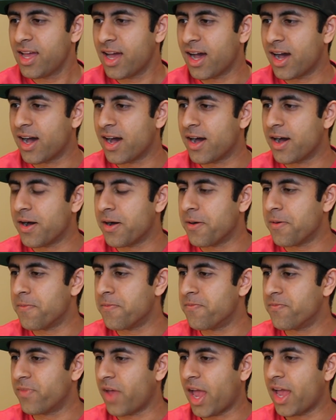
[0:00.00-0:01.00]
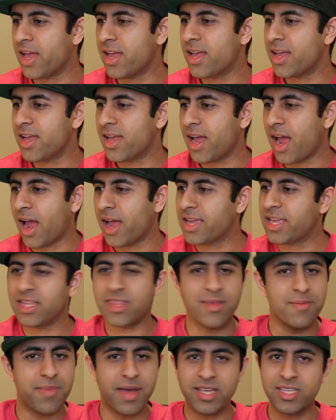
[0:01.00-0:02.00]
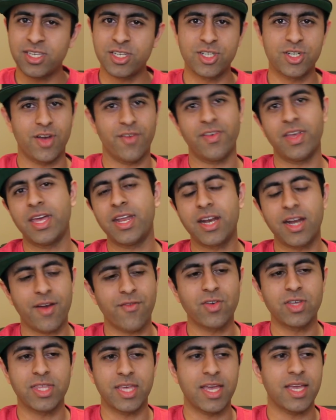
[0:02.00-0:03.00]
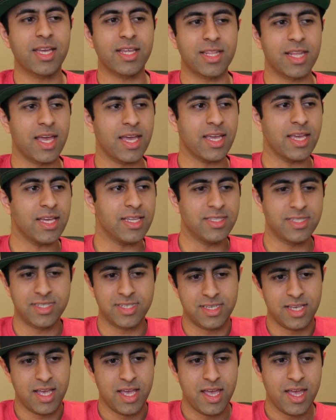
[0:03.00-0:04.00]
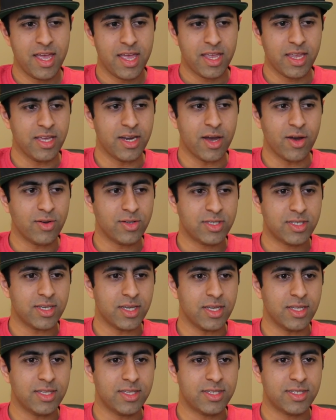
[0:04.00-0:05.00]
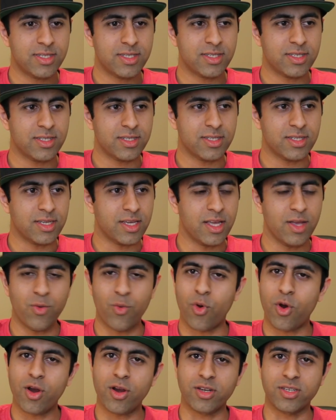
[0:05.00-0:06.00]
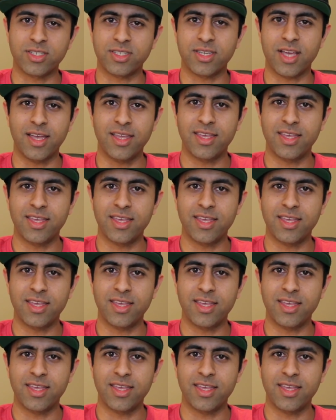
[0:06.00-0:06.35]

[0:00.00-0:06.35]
I, um, I, I get the message of it and everything, and like it's, you know, it's it's it works.